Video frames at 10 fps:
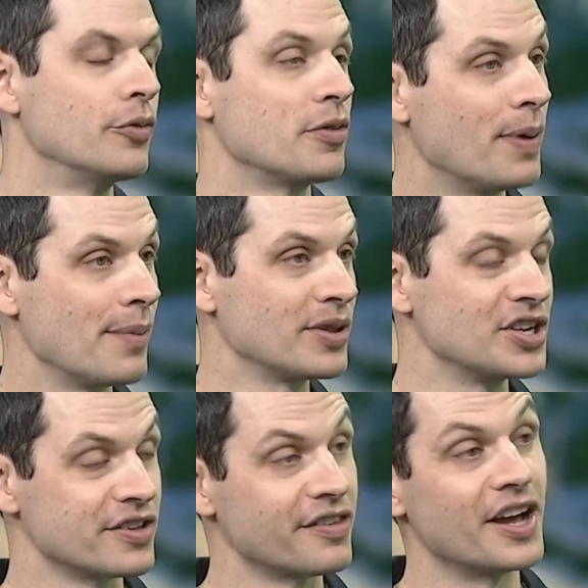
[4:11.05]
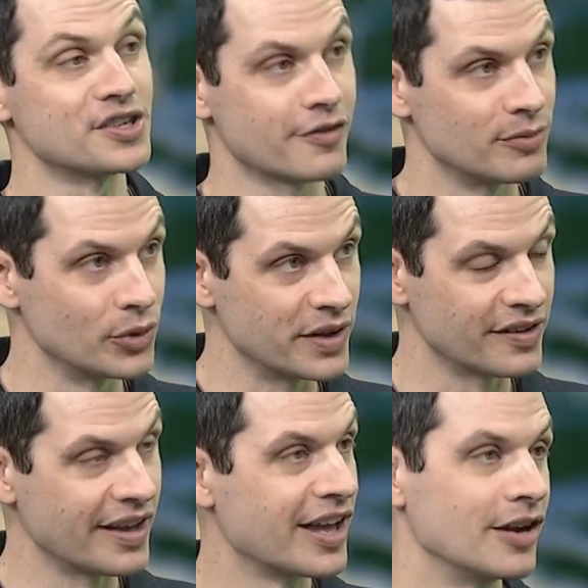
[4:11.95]
with populations not just from
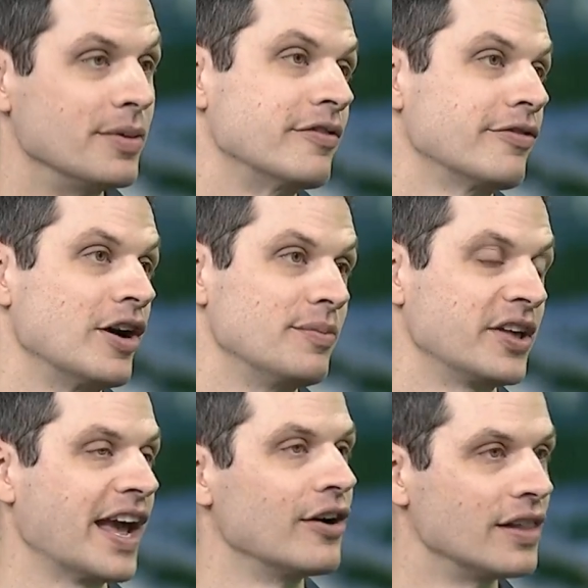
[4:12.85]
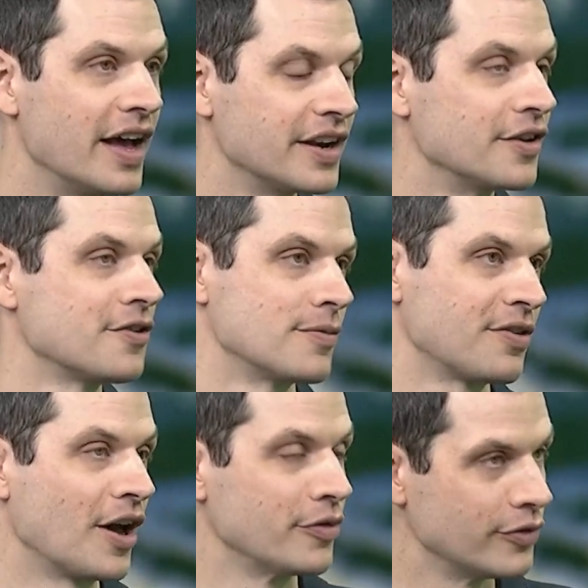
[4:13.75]
Louisiana, but from the Carolinas, from
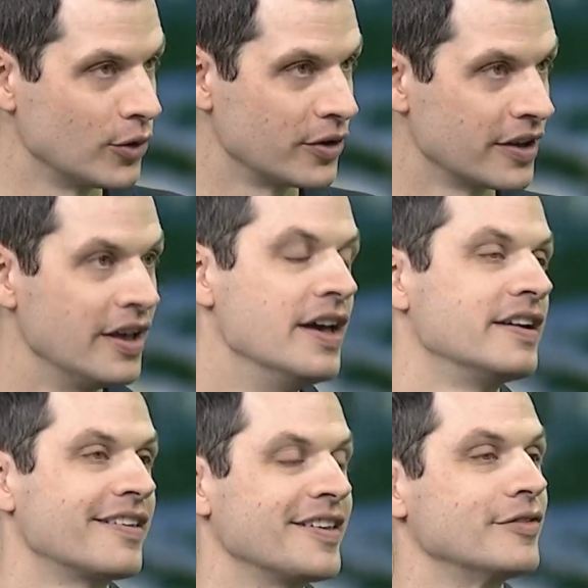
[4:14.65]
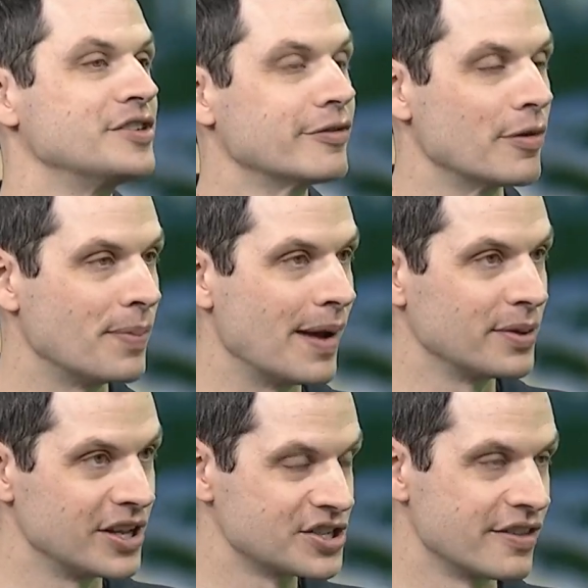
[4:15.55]
South Florida, to see if different
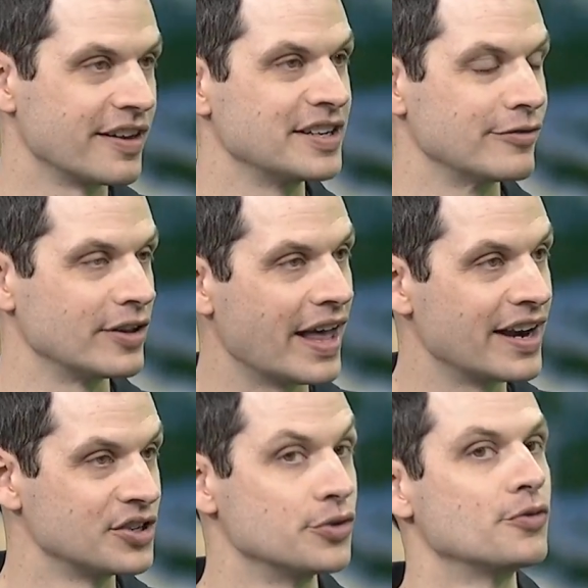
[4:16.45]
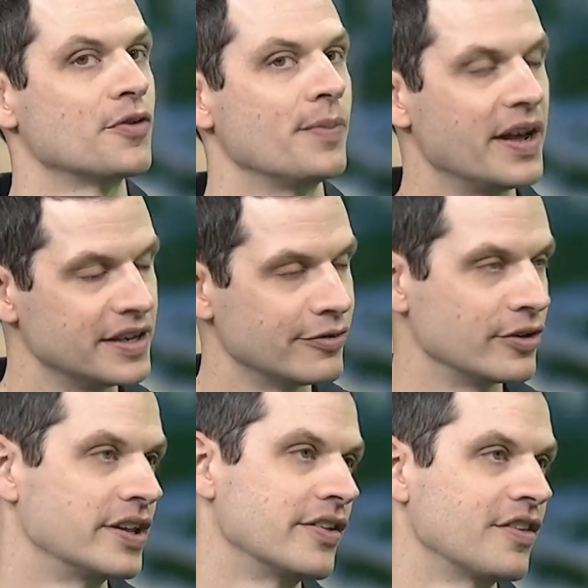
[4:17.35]
populations at different latitudes respond
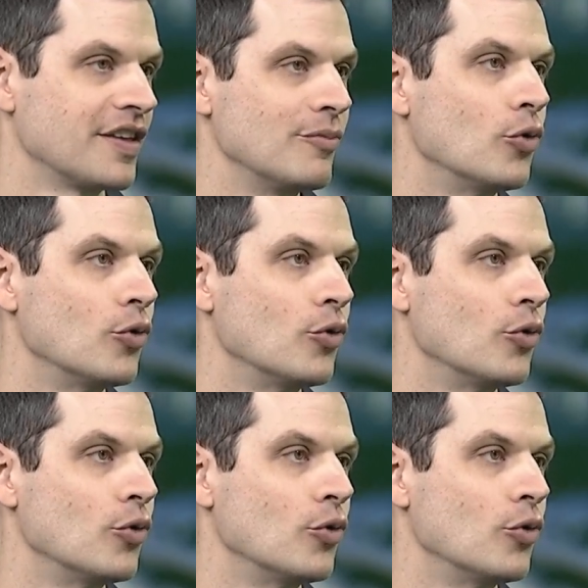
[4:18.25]
differently to the same